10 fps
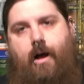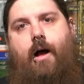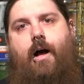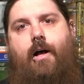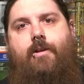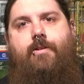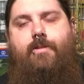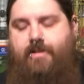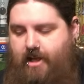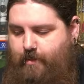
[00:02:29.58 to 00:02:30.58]
on
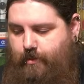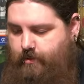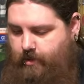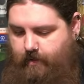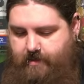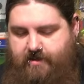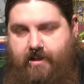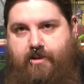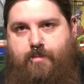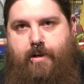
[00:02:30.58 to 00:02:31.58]
the table over the
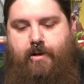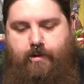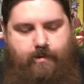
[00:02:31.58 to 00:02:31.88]
center spindle.